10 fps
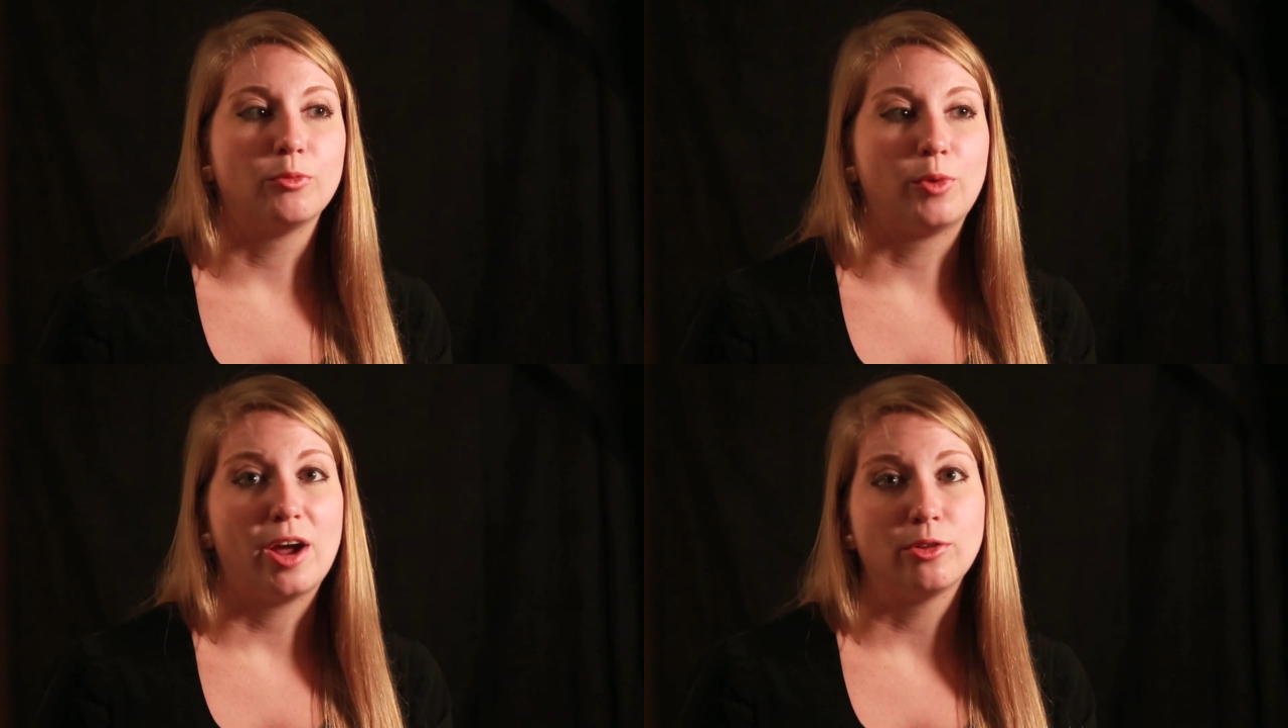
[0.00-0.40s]

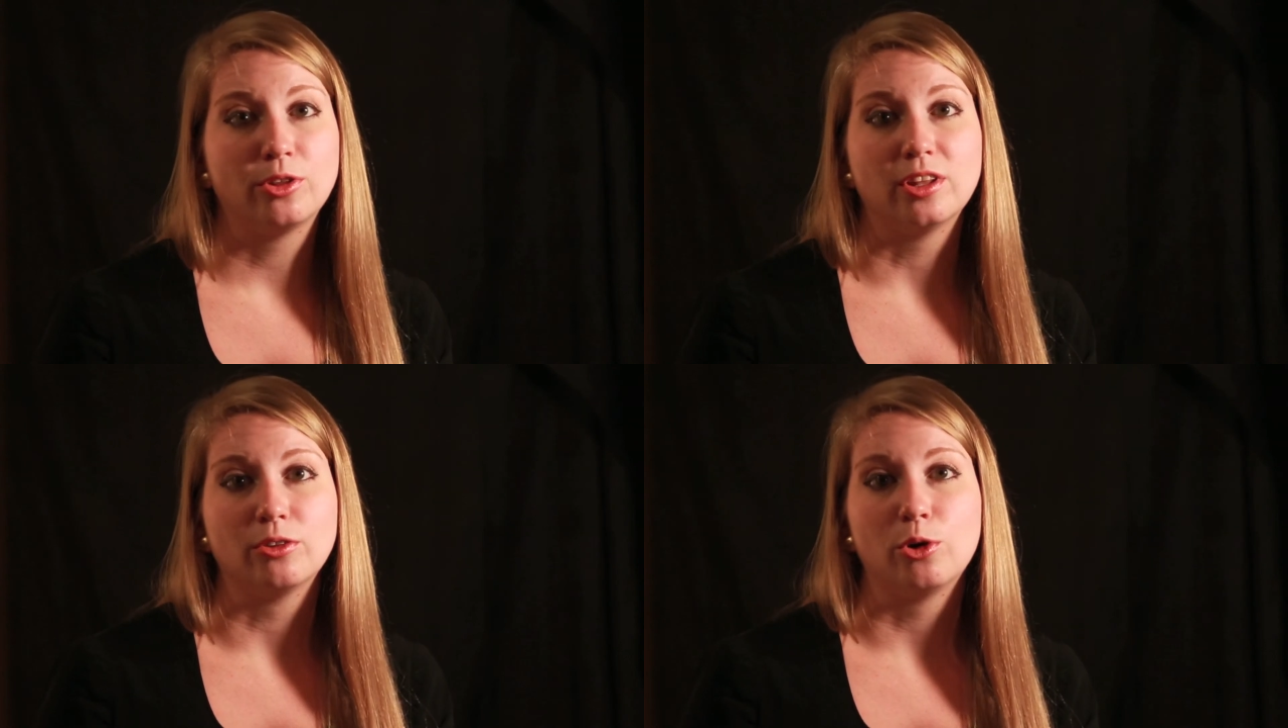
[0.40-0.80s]
rather
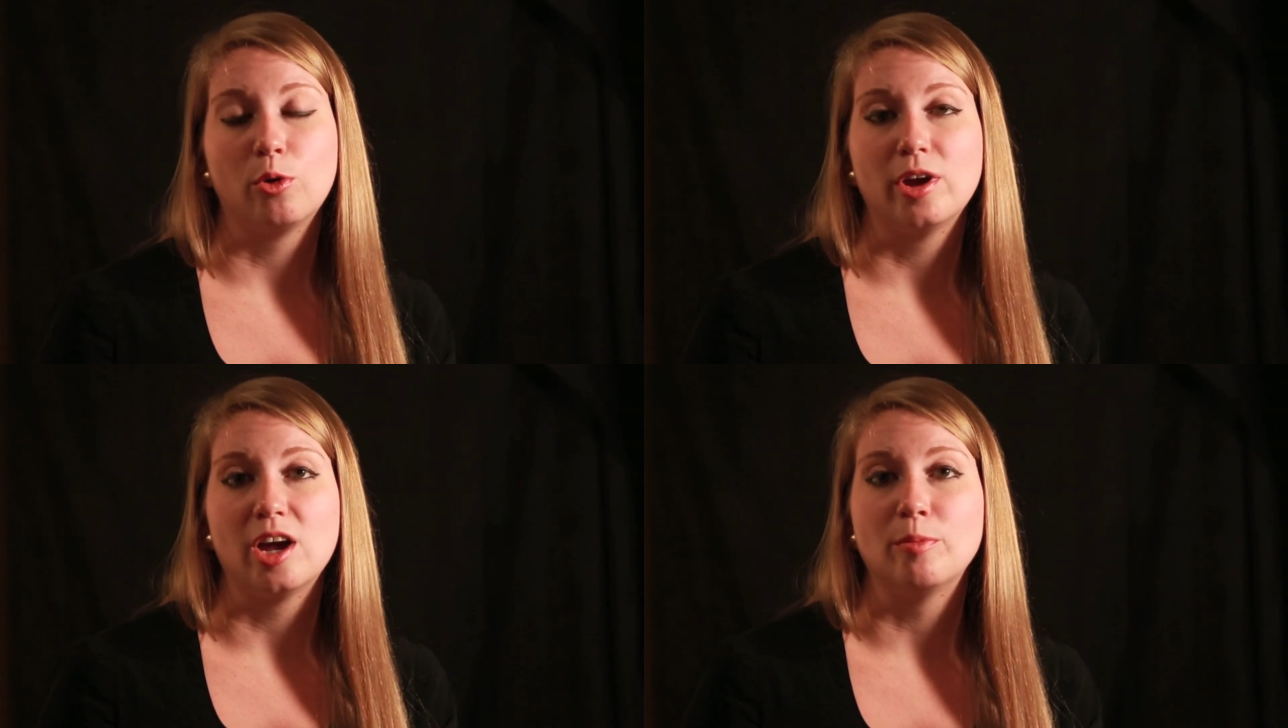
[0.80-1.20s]
than
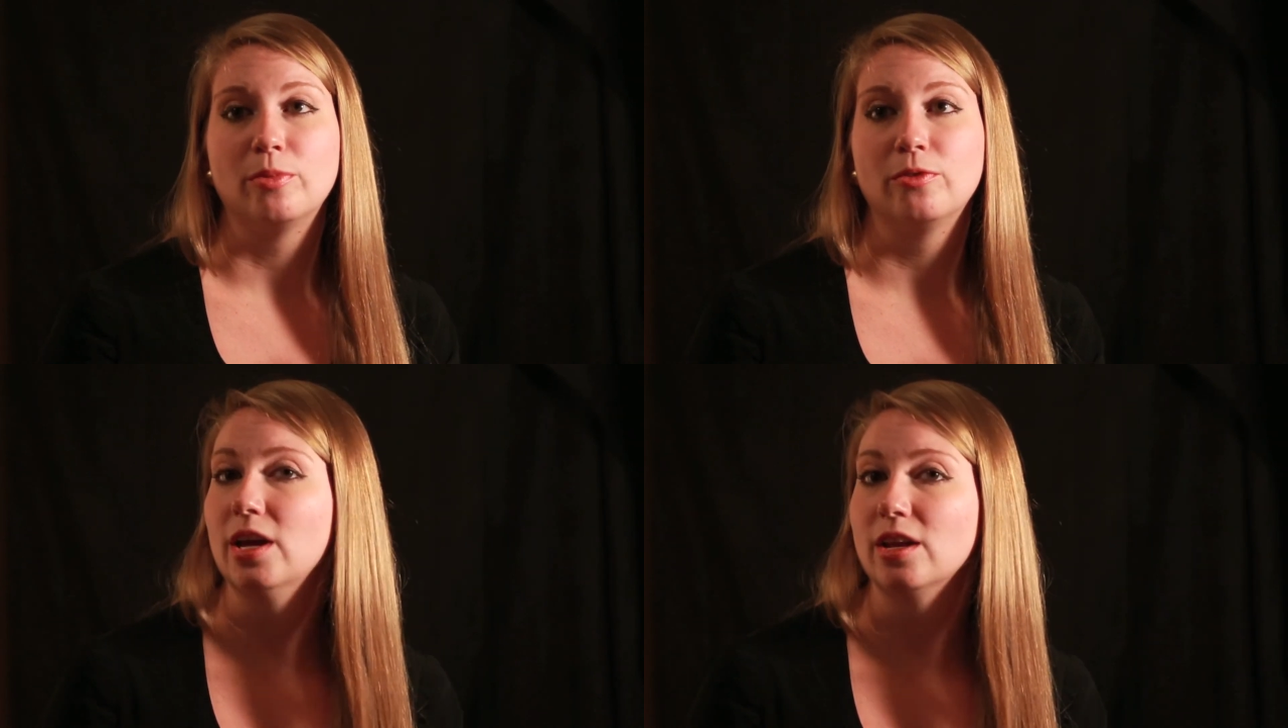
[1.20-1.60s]
growing up
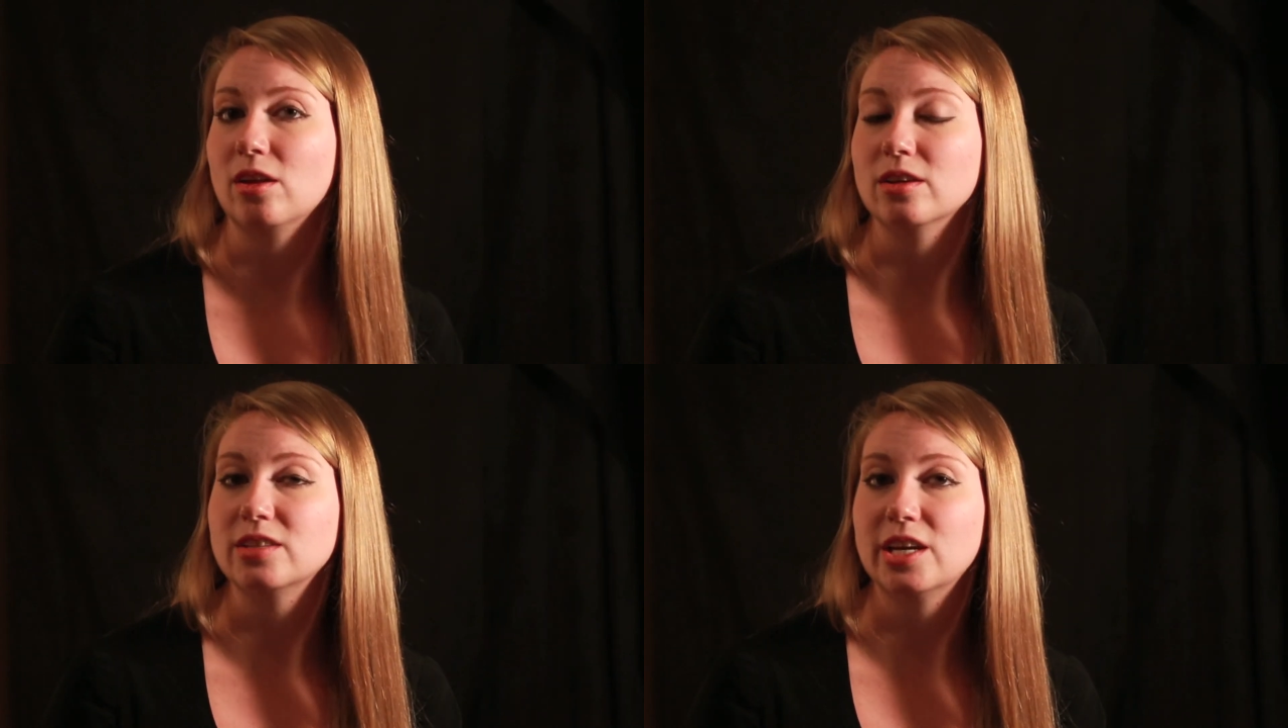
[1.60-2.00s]
in
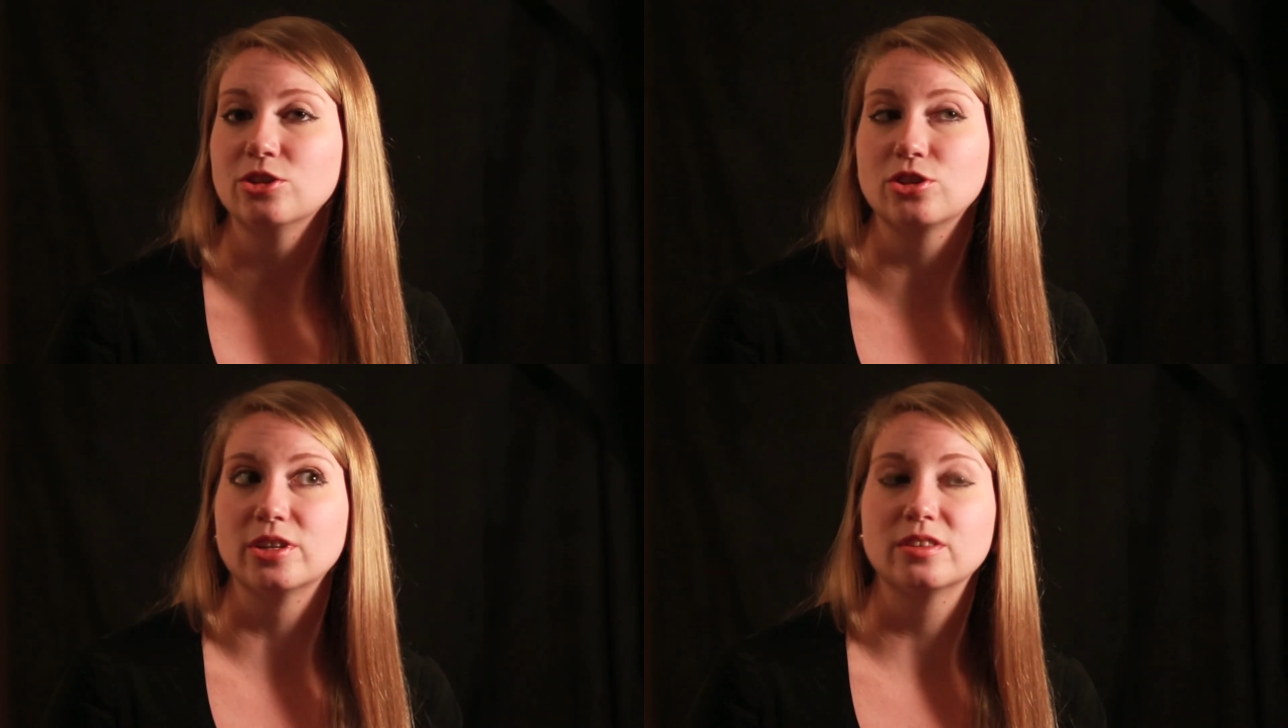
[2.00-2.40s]
Los
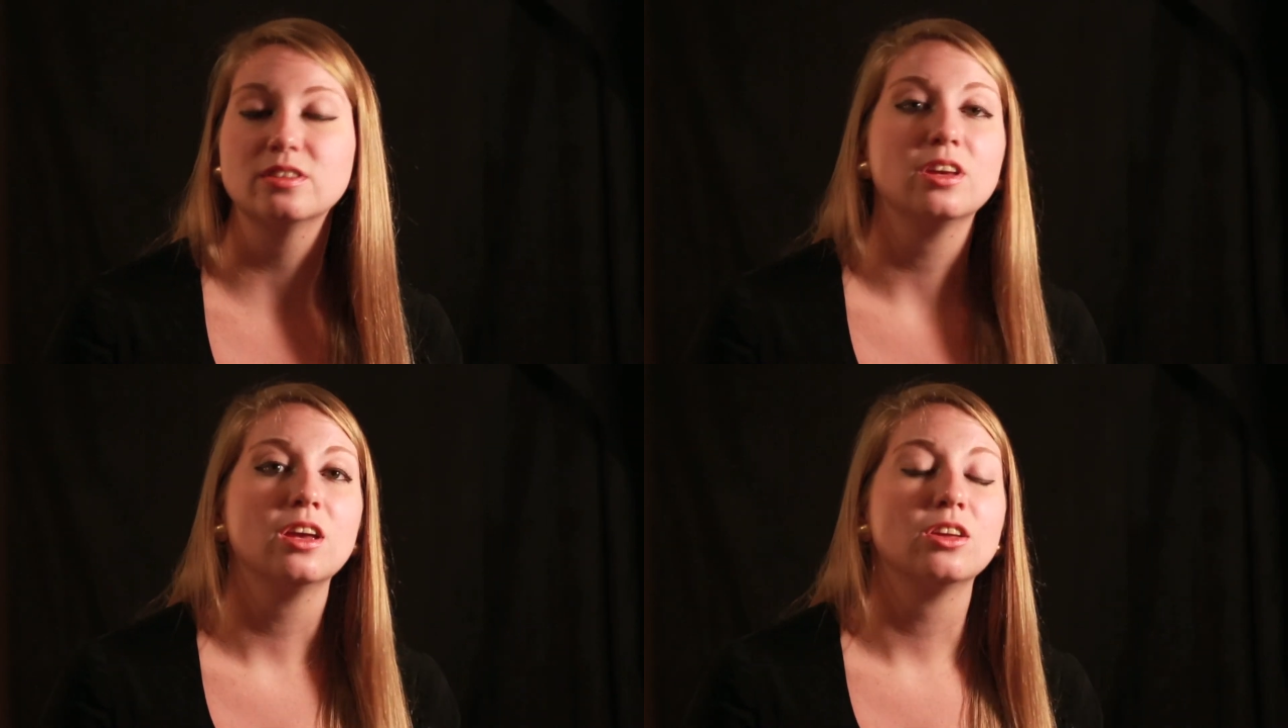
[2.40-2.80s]
Angeles,